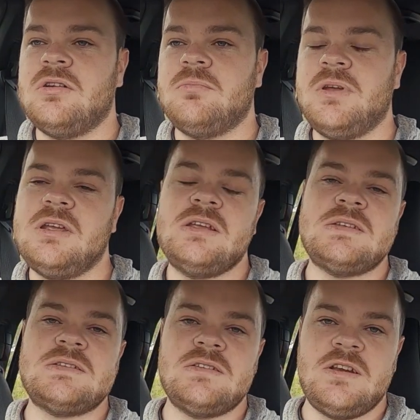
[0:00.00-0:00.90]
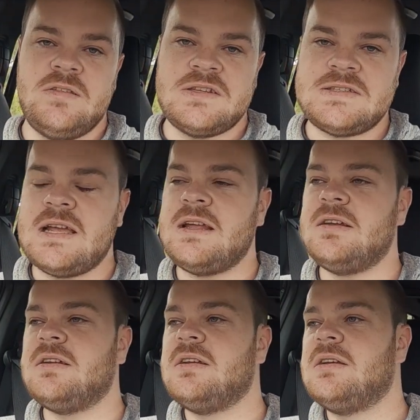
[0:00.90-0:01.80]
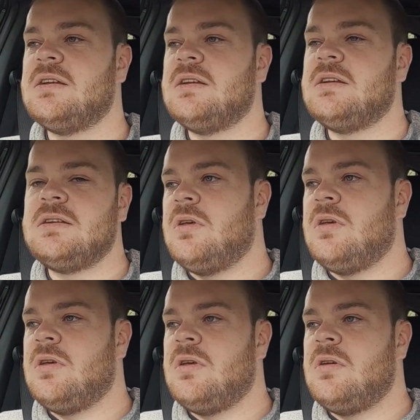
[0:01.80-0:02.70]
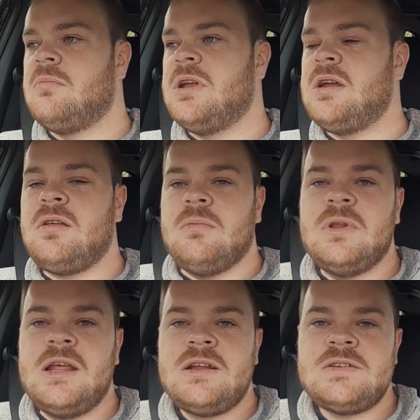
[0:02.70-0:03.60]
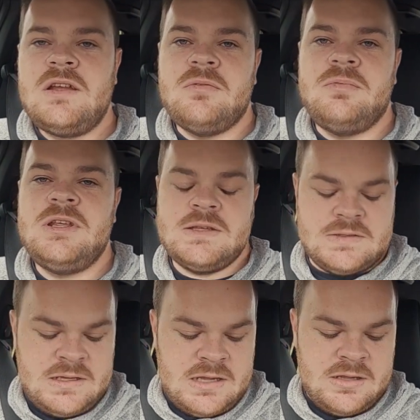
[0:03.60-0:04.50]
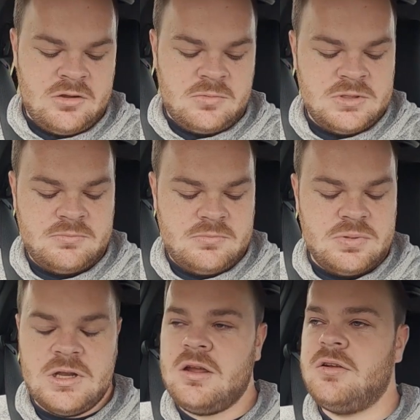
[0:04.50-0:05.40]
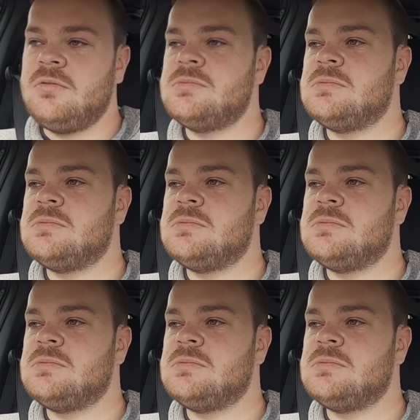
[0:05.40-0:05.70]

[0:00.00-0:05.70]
compares in the sand. But yeah, let us know, please. Comment below